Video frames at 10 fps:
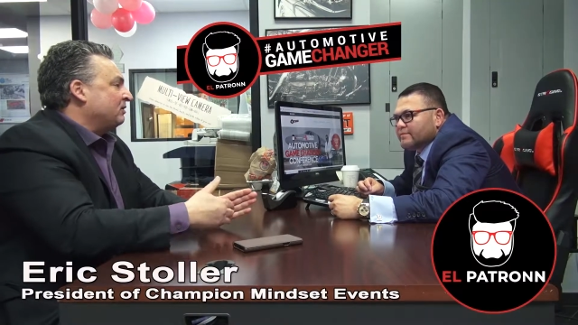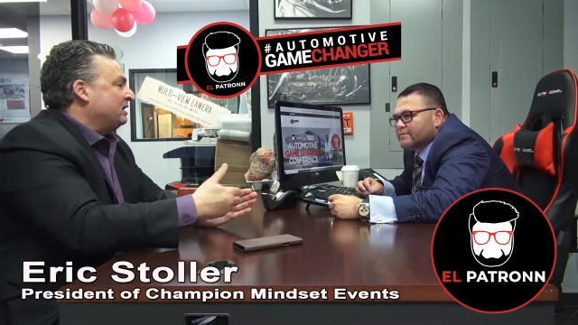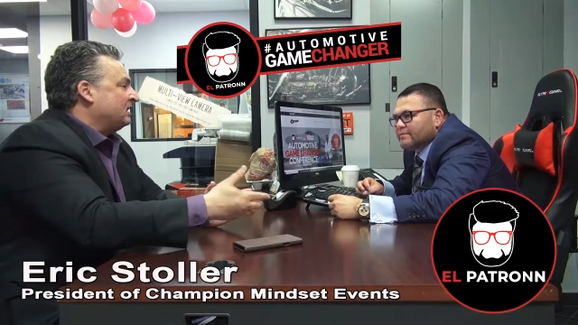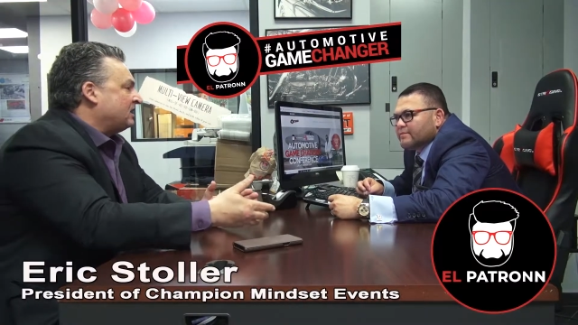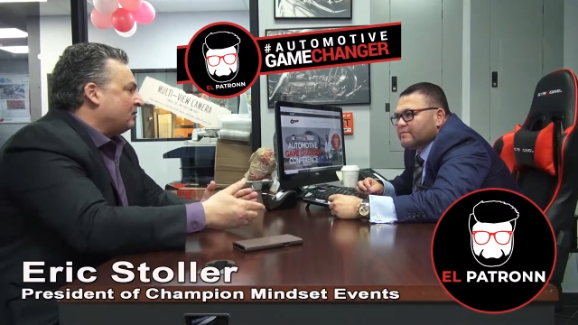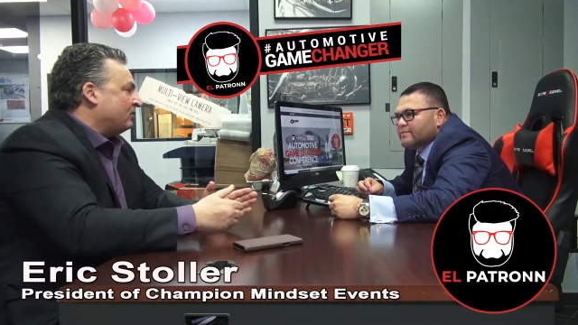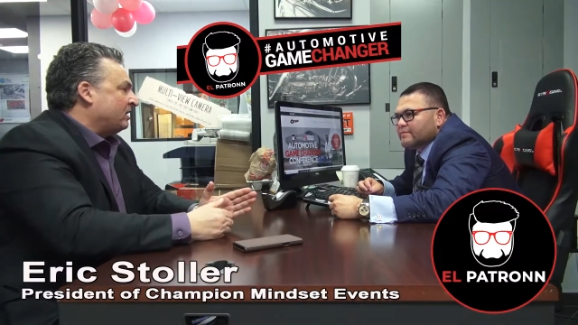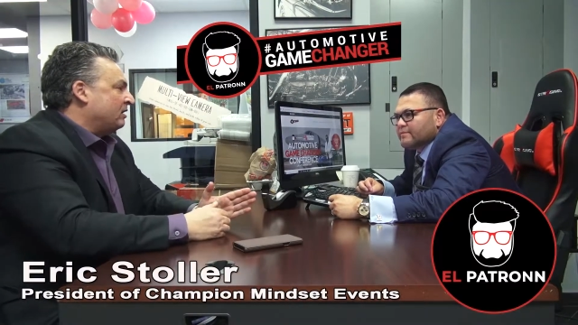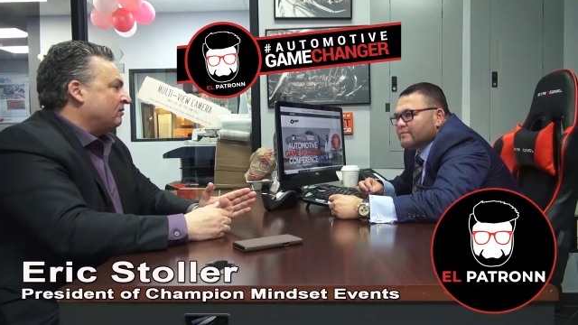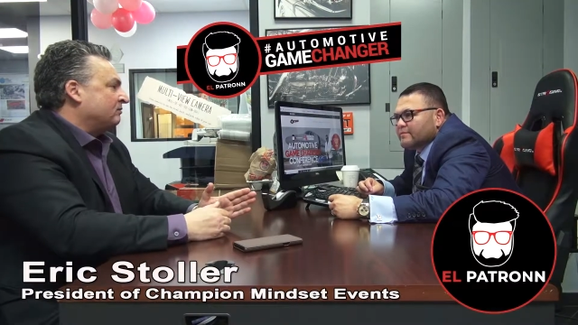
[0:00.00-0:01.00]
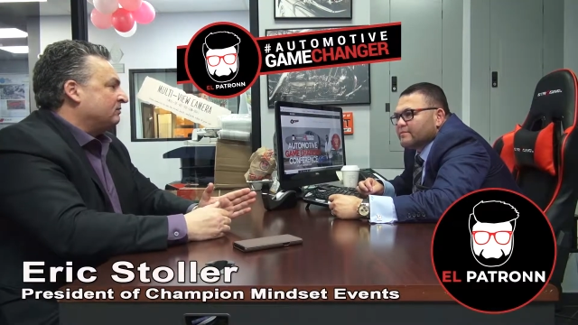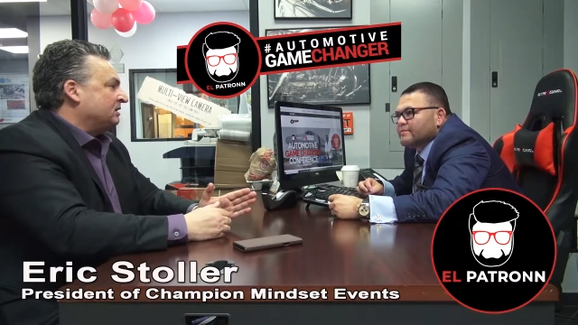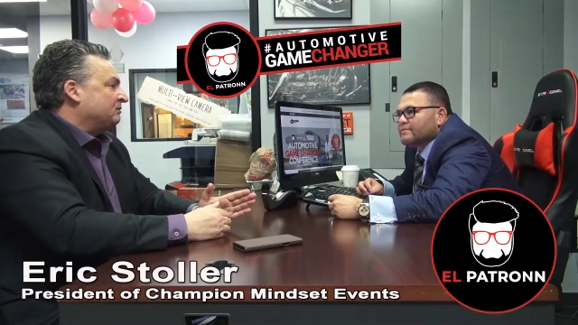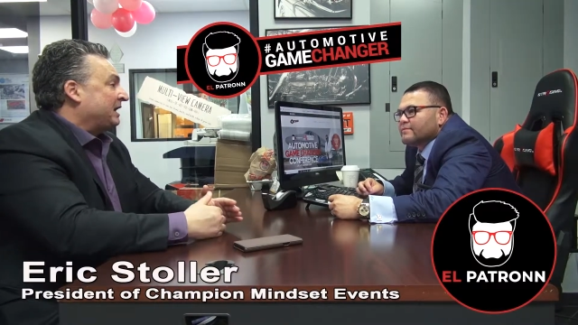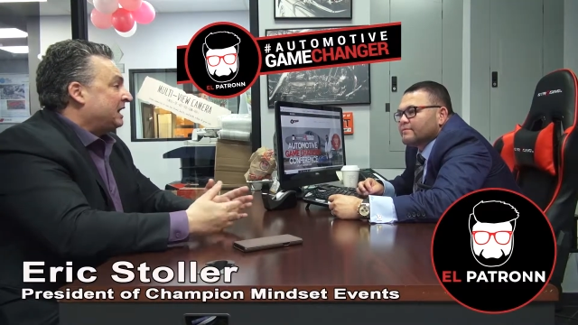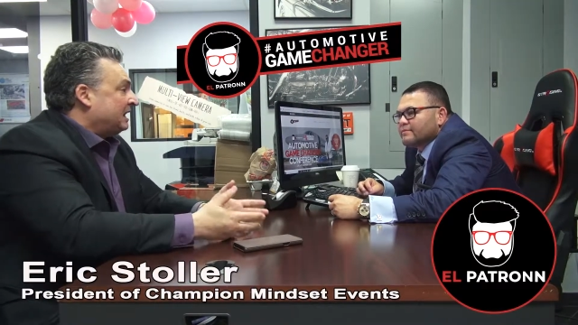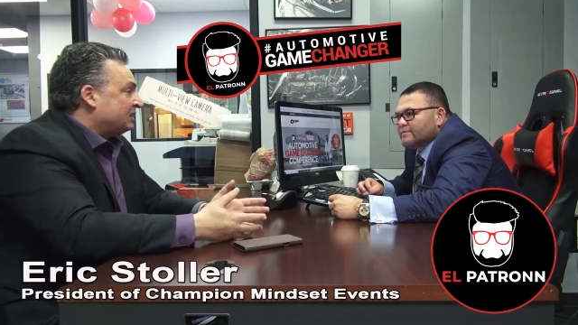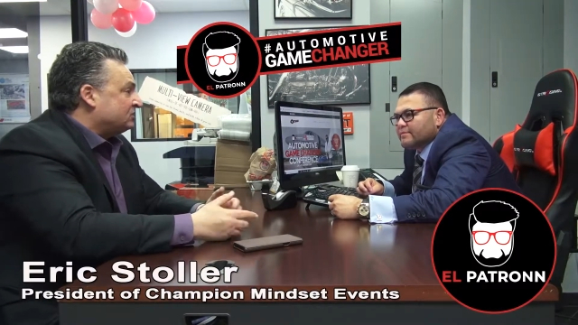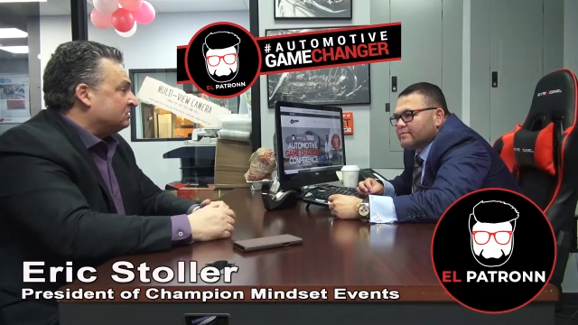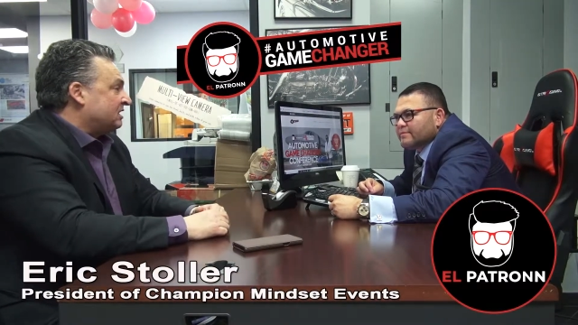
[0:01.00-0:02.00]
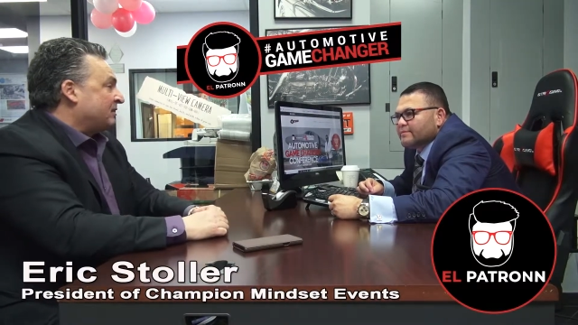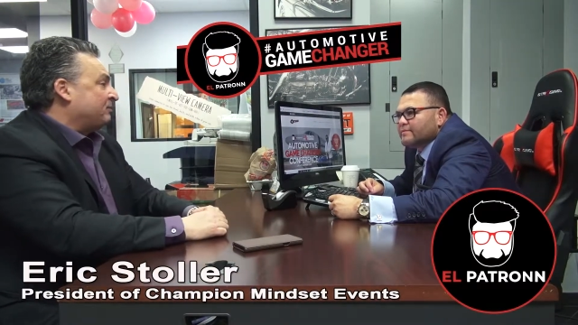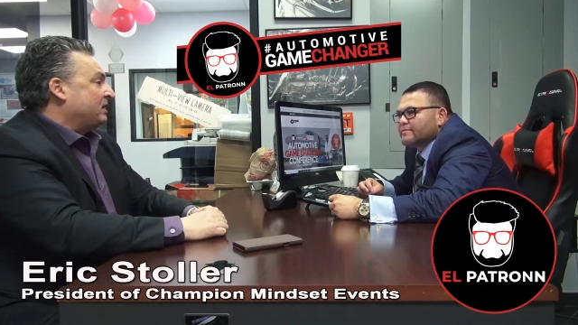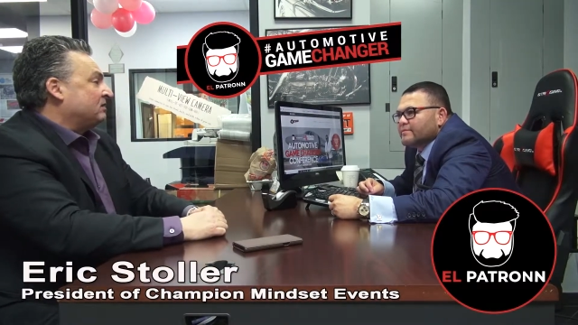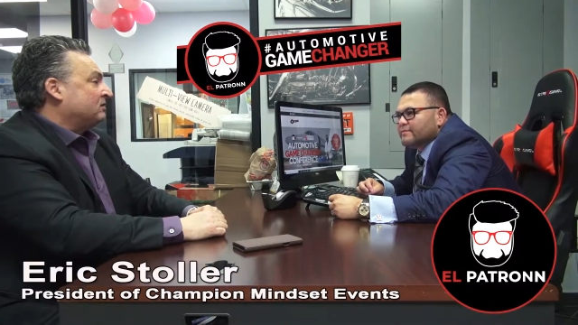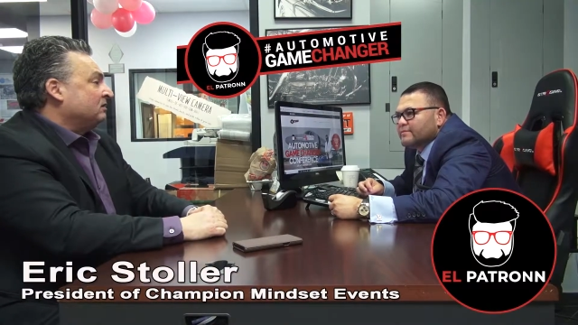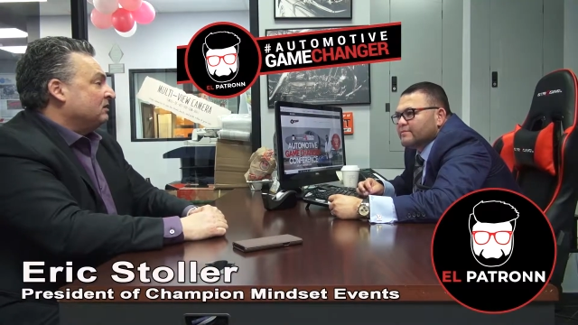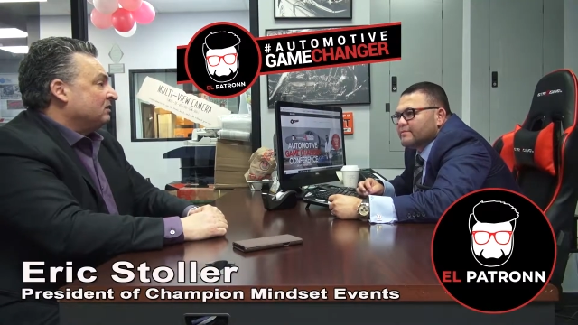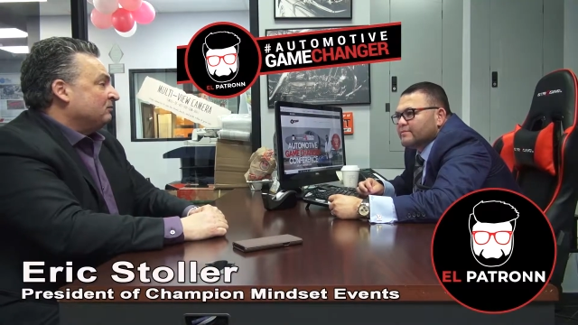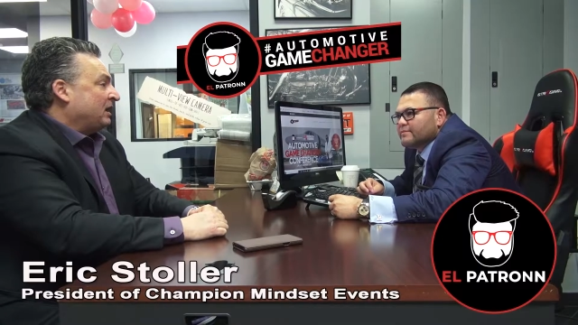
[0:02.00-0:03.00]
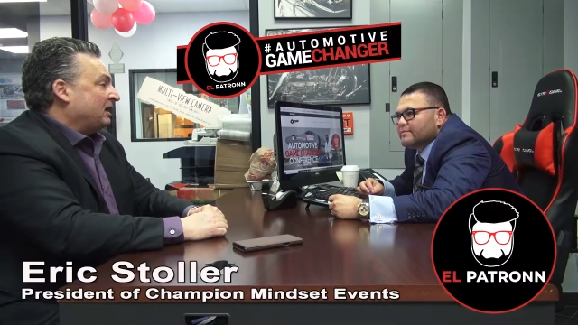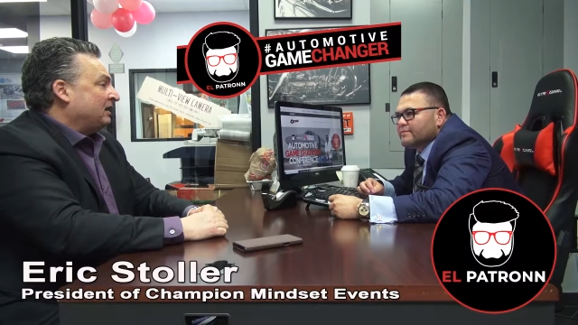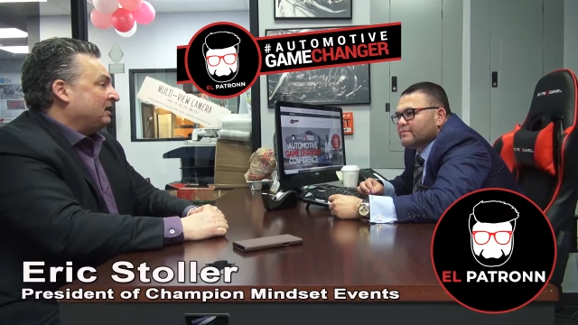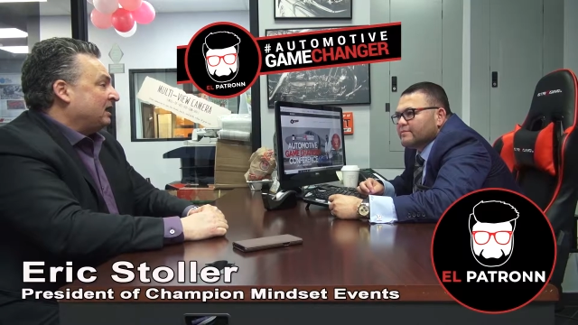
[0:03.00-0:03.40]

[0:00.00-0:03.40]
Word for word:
Speaker 1: my income went up, my connections got better. My